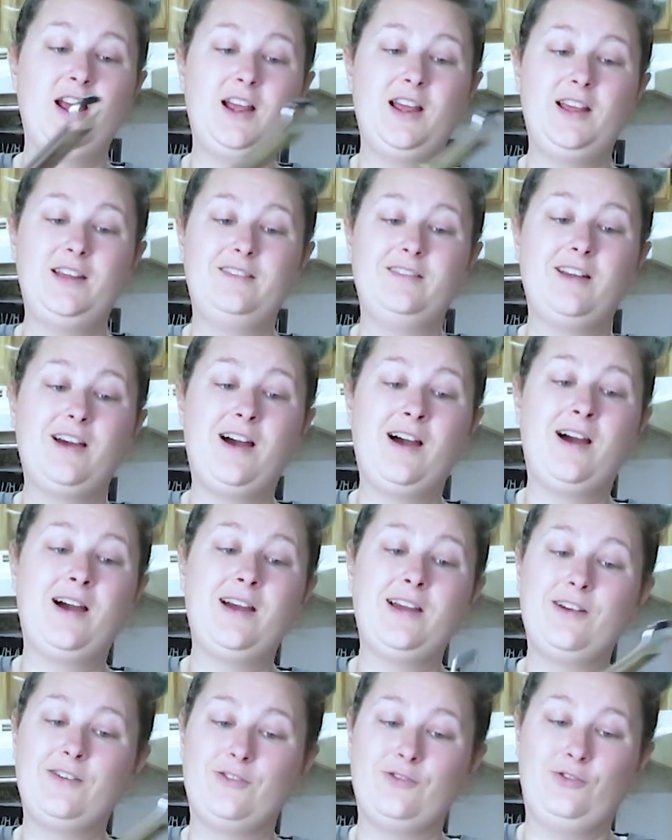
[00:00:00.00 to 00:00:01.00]

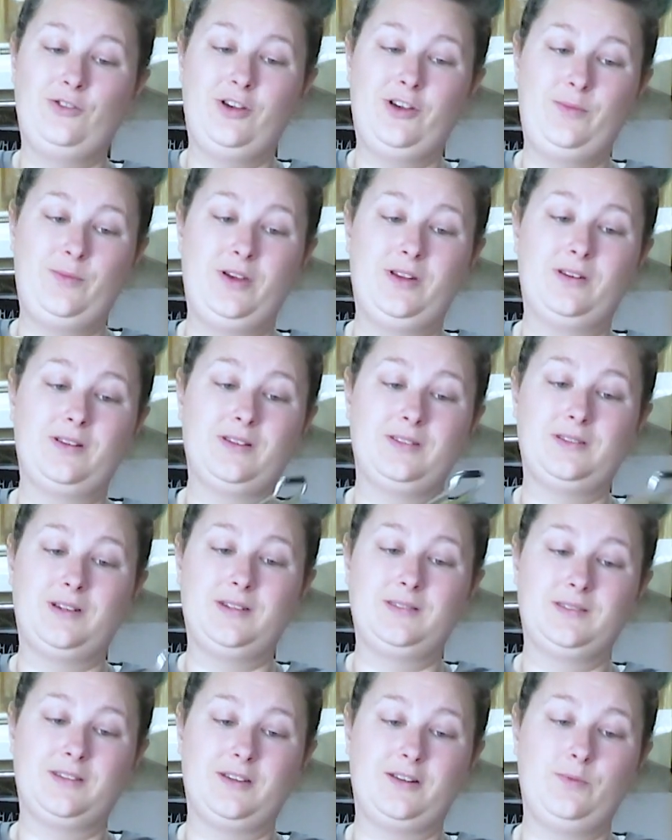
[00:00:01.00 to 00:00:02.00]
lemon because
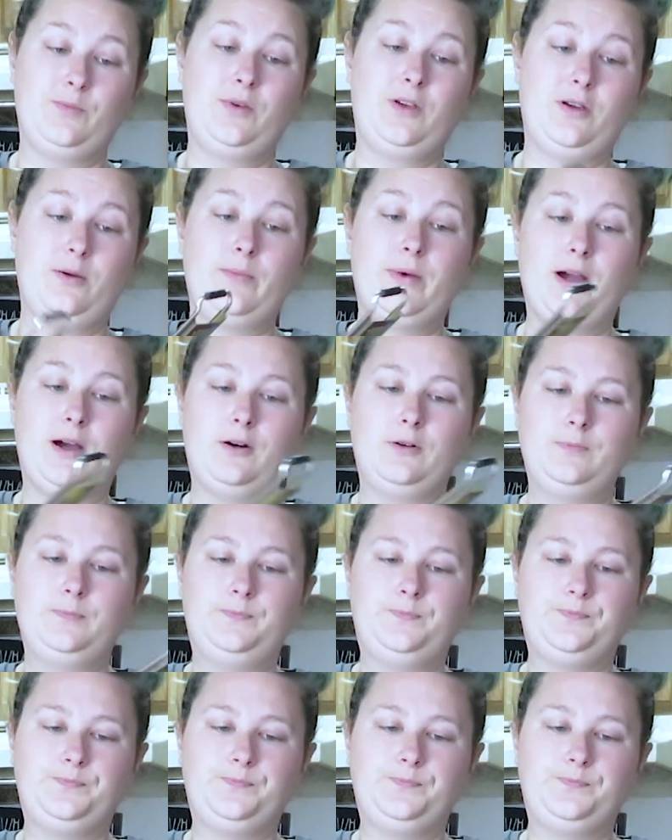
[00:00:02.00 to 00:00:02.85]
that's going to be about